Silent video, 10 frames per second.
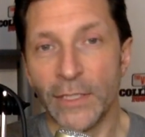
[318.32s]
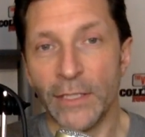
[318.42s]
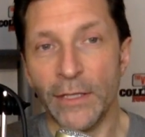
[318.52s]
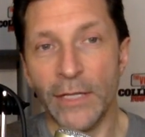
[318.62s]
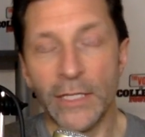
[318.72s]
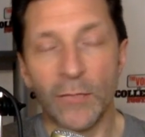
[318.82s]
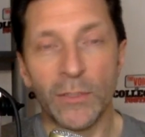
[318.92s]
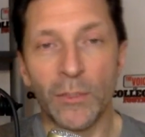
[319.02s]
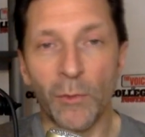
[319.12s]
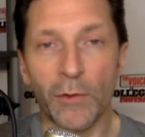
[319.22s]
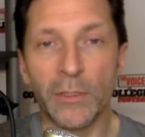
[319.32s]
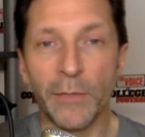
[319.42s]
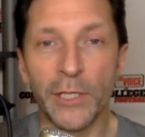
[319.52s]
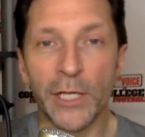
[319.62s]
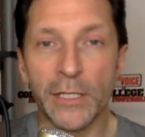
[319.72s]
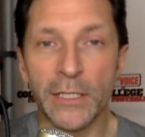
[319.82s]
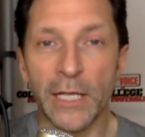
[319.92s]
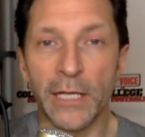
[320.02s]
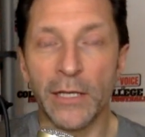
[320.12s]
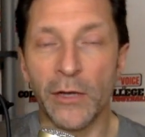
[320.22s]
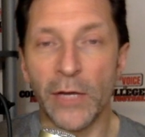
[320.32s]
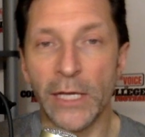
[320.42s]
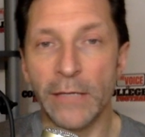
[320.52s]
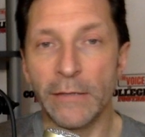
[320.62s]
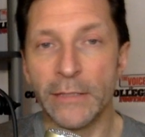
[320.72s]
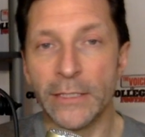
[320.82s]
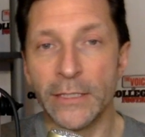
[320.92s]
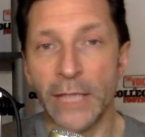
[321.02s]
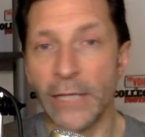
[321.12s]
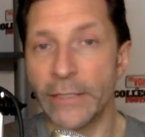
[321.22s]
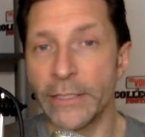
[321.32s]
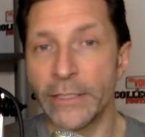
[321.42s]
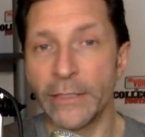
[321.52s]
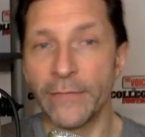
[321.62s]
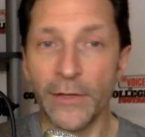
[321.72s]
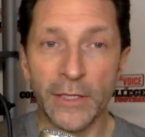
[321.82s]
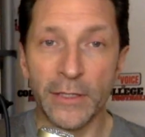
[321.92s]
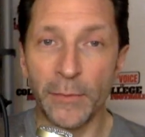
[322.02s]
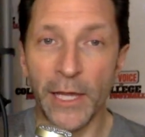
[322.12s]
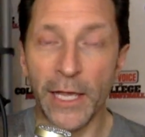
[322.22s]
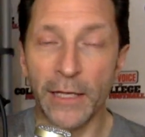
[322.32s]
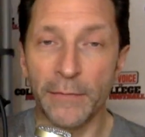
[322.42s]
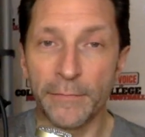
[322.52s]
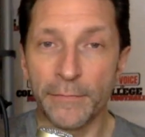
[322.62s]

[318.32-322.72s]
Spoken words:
This was the worst Michigan secondary since fill in the blank.